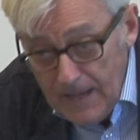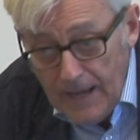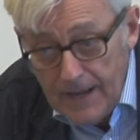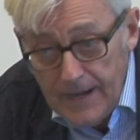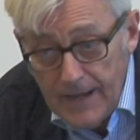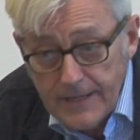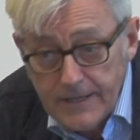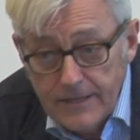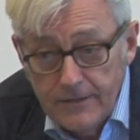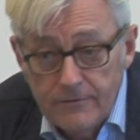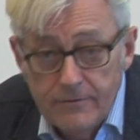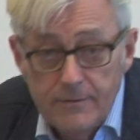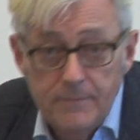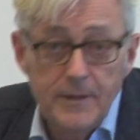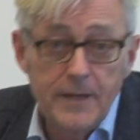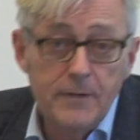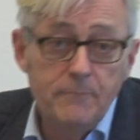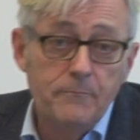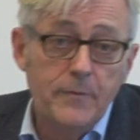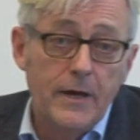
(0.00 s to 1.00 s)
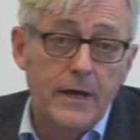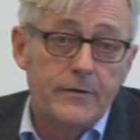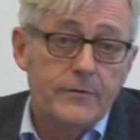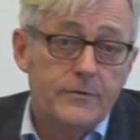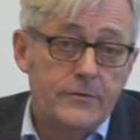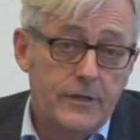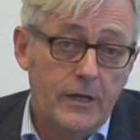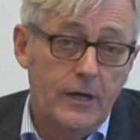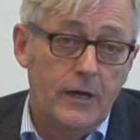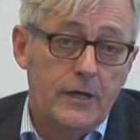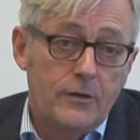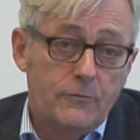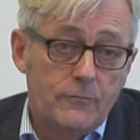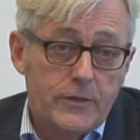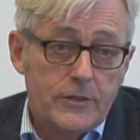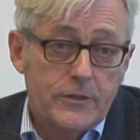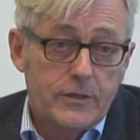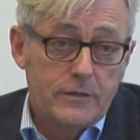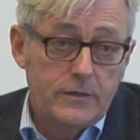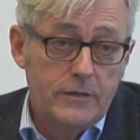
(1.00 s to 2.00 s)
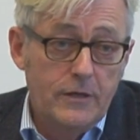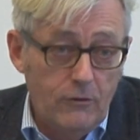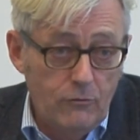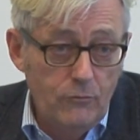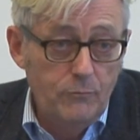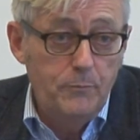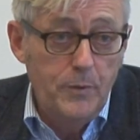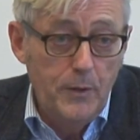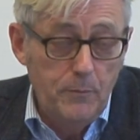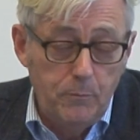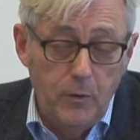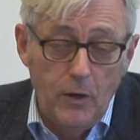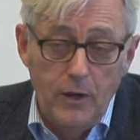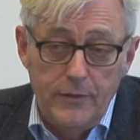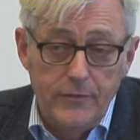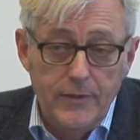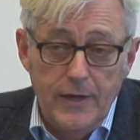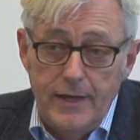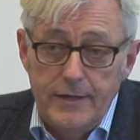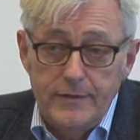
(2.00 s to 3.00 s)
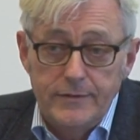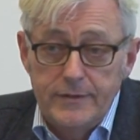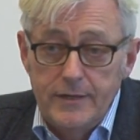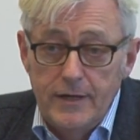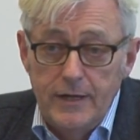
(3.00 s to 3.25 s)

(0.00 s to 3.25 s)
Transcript: And I can remember dealing with young people at that